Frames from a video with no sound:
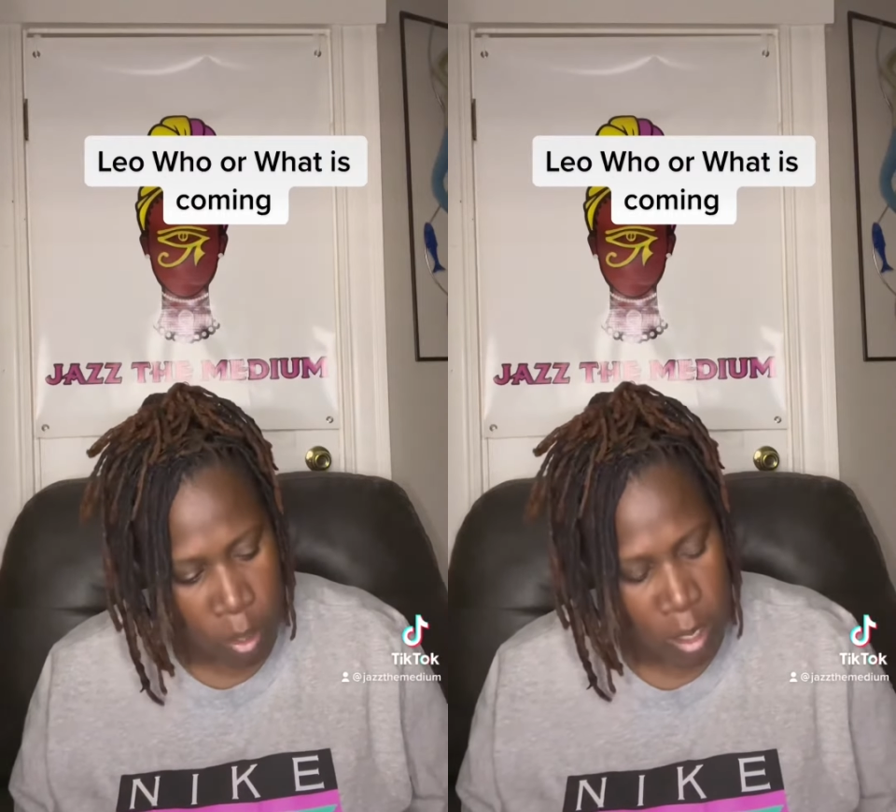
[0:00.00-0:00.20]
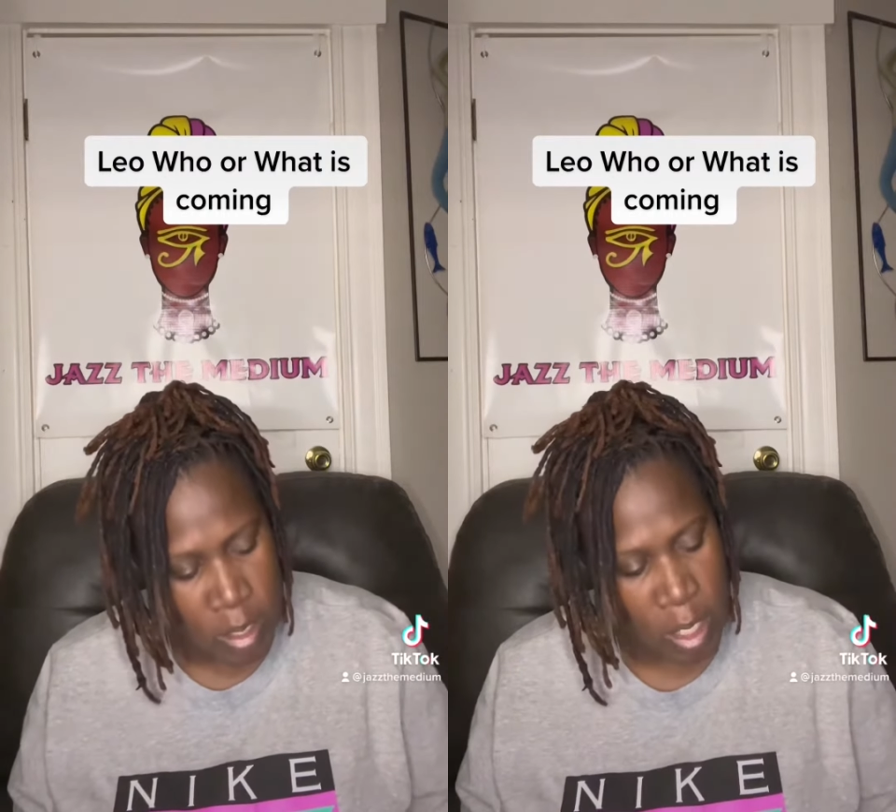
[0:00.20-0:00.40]

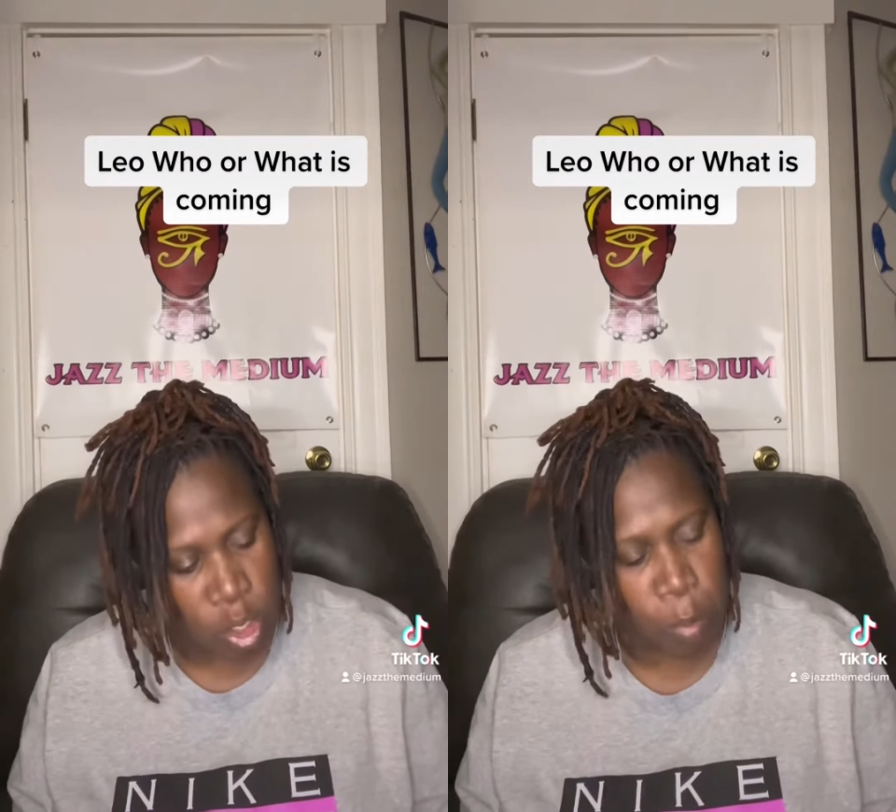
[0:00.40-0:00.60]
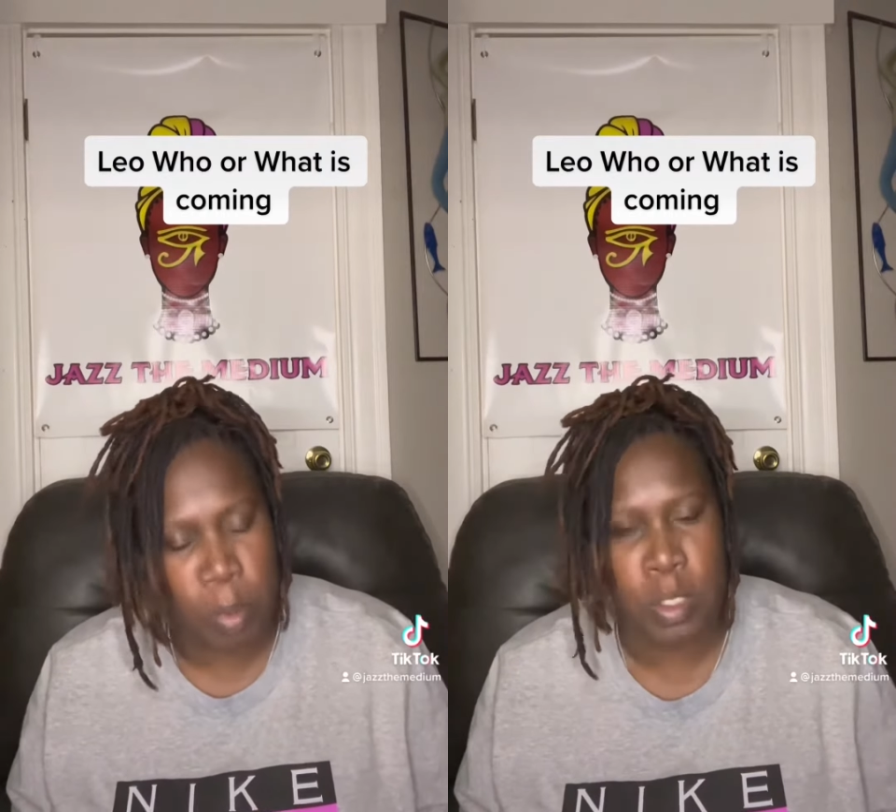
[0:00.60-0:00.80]
is that
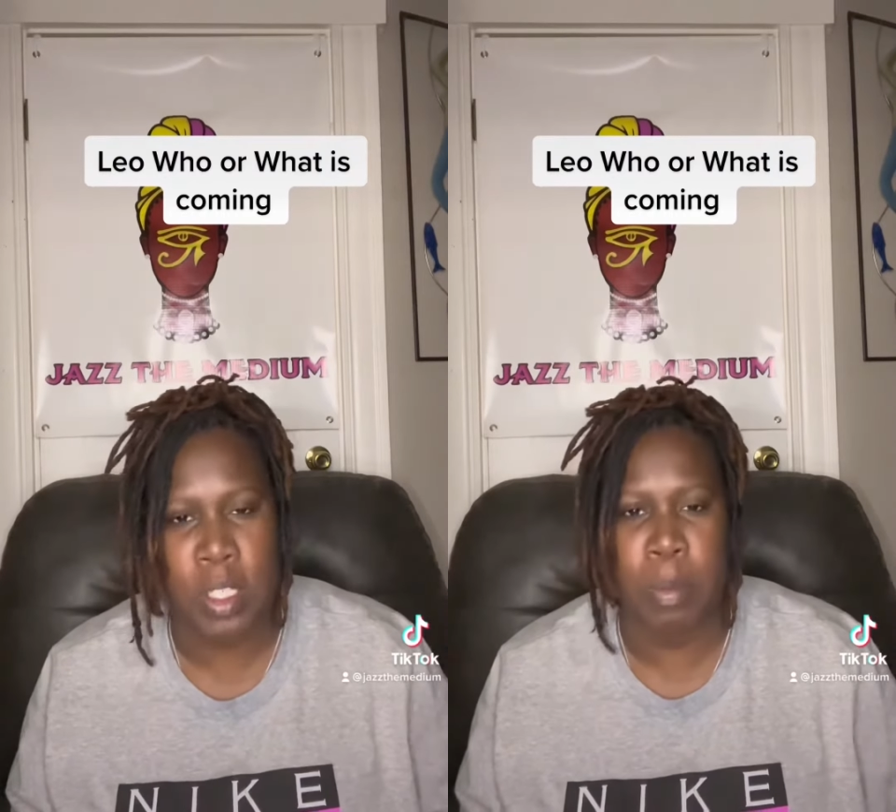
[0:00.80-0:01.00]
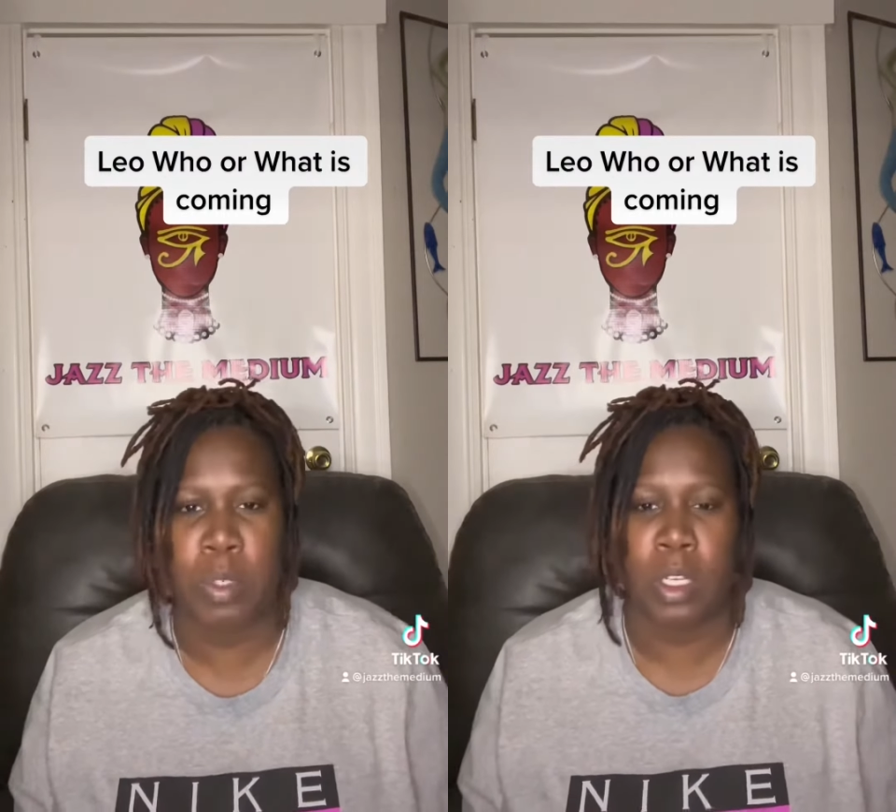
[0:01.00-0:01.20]
your
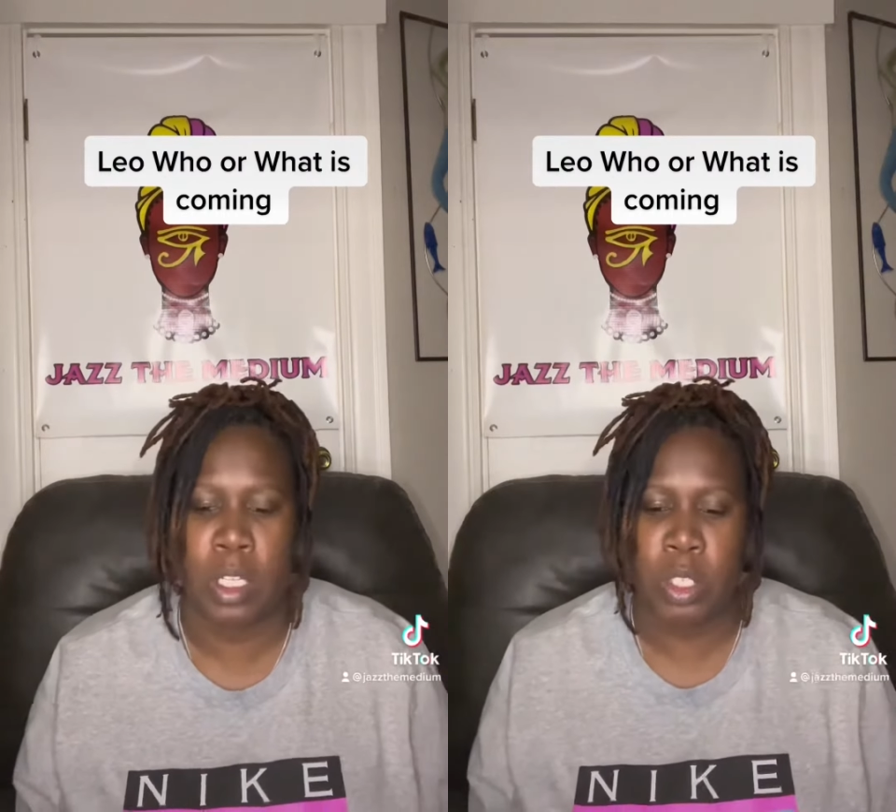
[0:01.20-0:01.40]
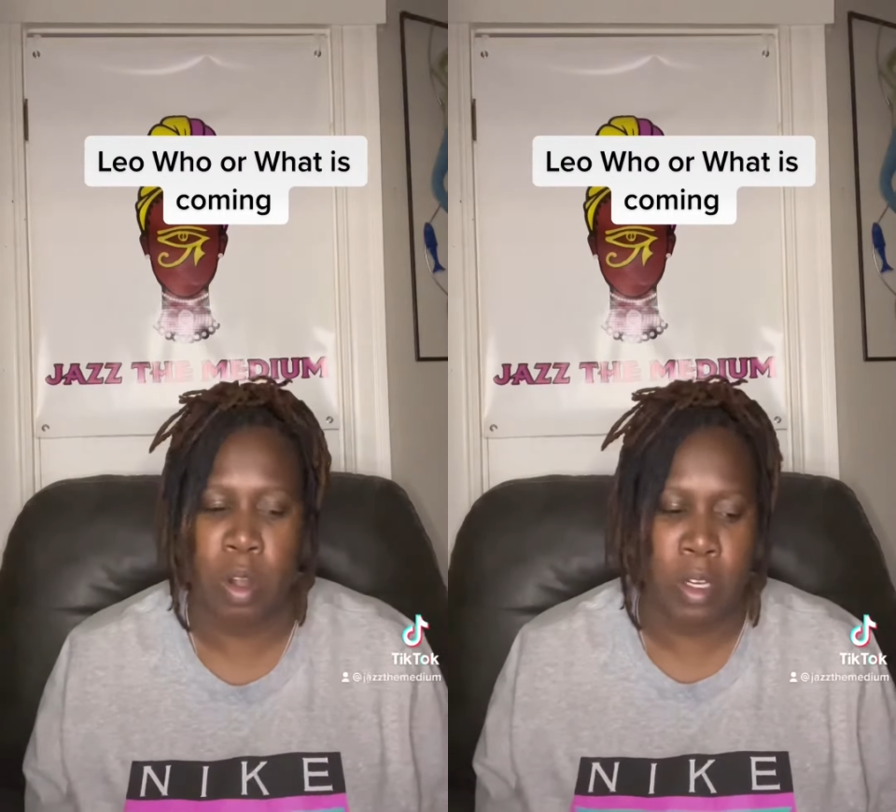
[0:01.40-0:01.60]
perception is
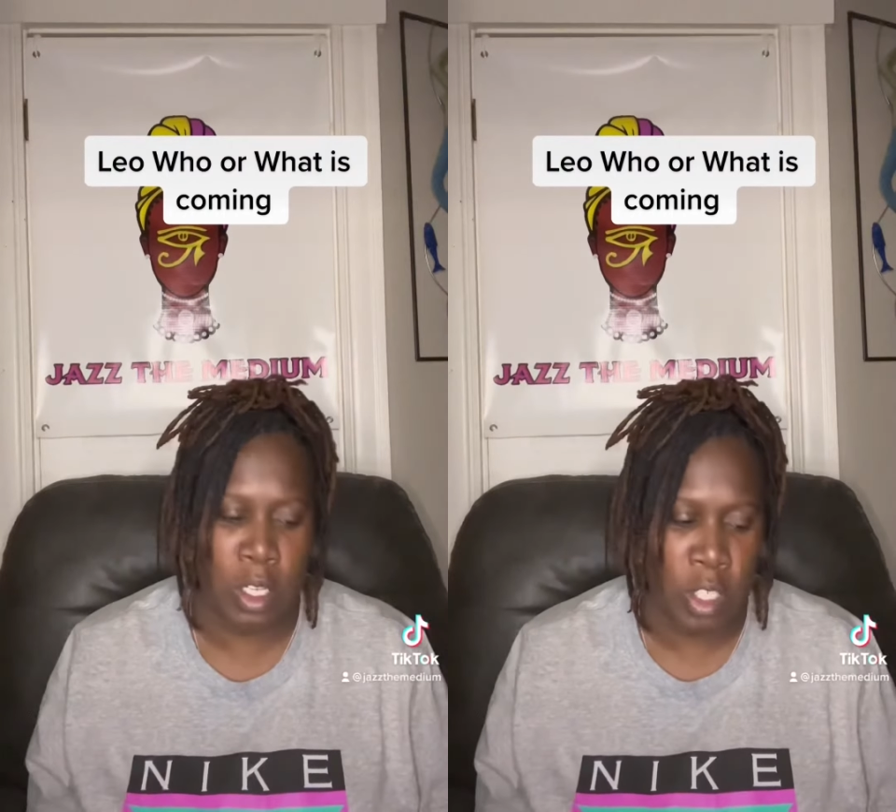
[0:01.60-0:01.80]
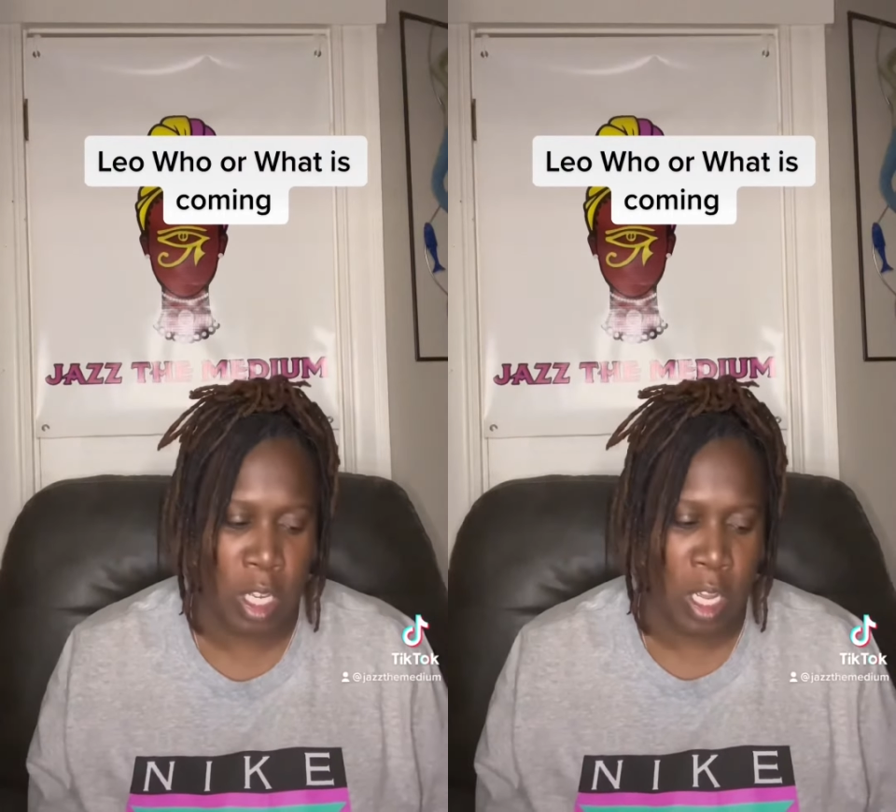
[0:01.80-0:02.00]
starting
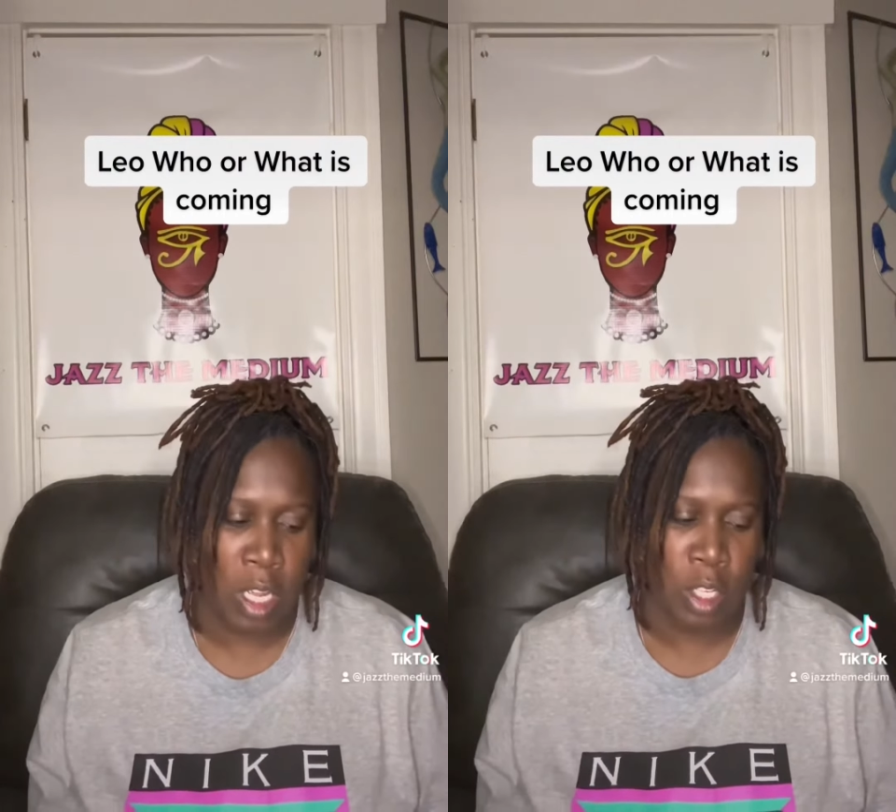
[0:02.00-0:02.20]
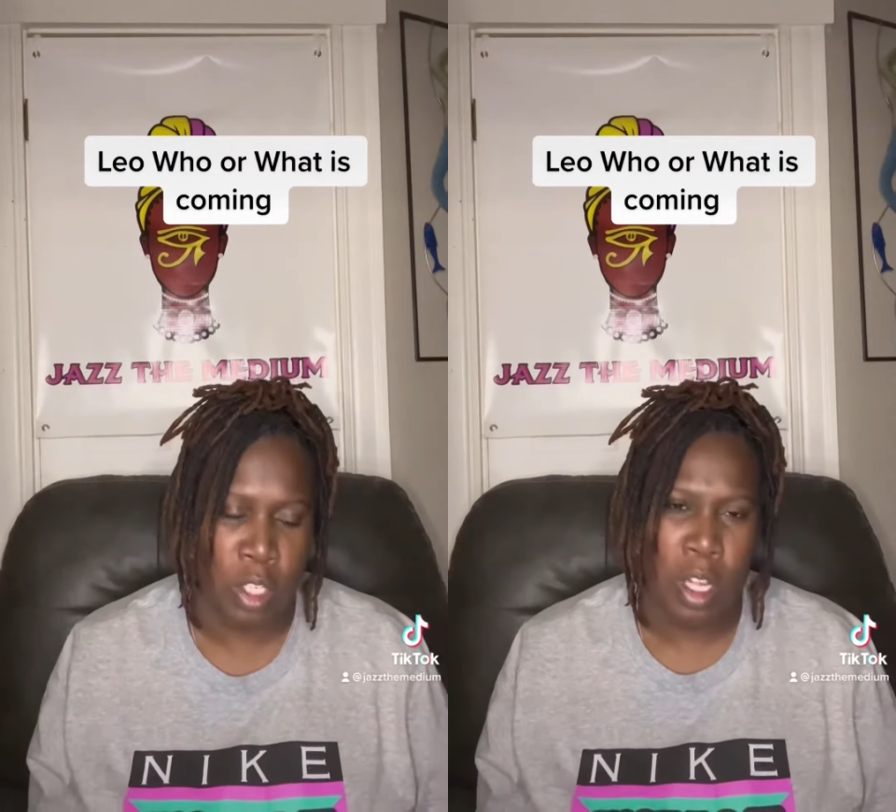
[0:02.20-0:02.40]
to
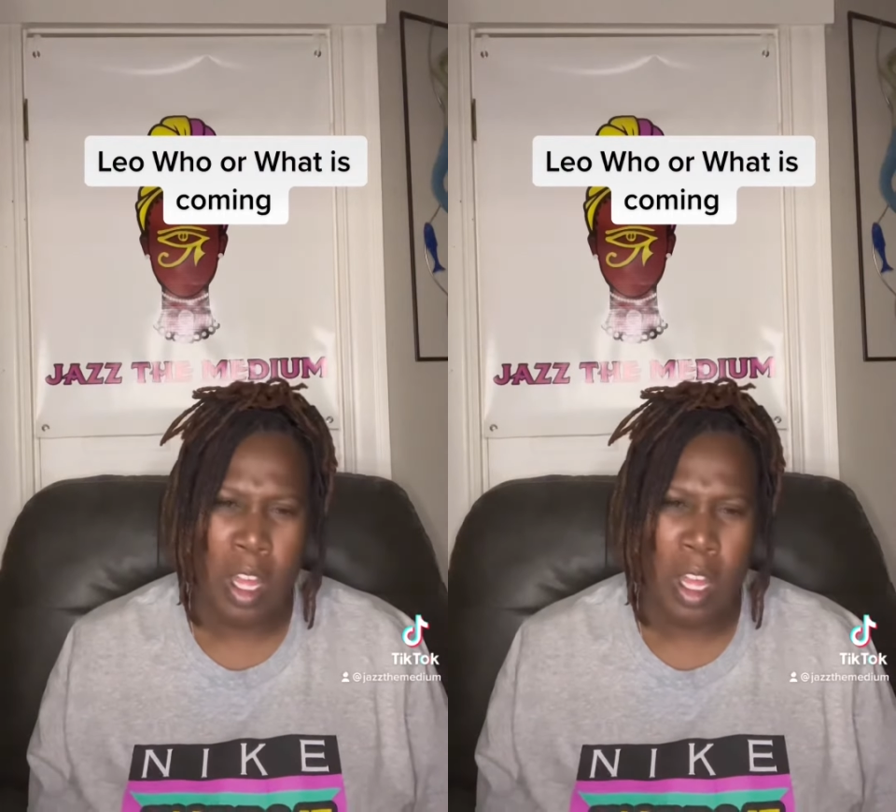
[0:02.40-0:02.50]
change.